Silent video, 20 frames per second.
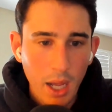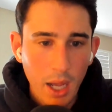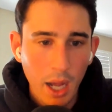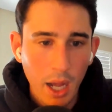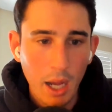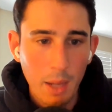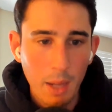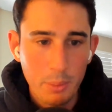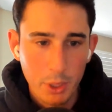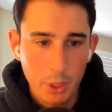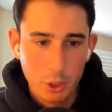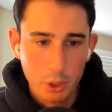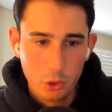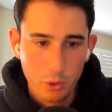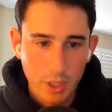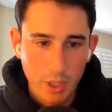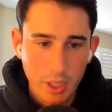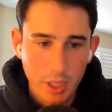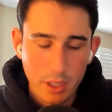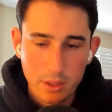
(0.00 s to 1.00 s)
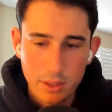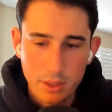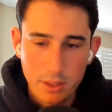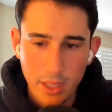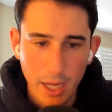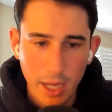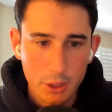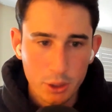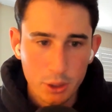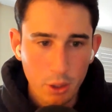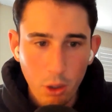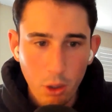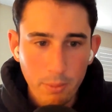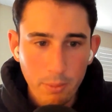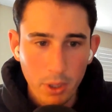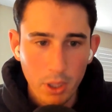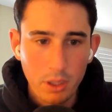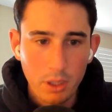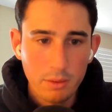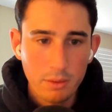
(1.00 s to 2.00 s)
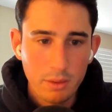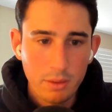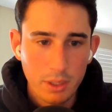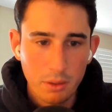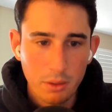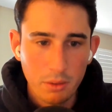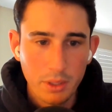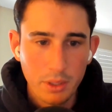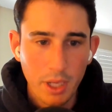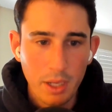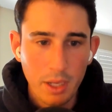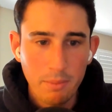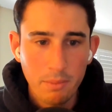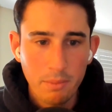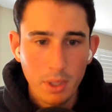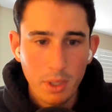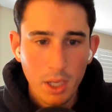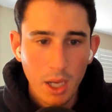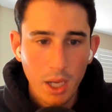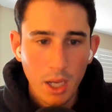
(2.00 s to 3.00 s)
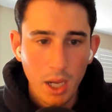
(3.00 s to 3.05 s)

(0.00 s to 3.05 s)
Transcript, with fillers: uh, Patryn slash Omer, his old name,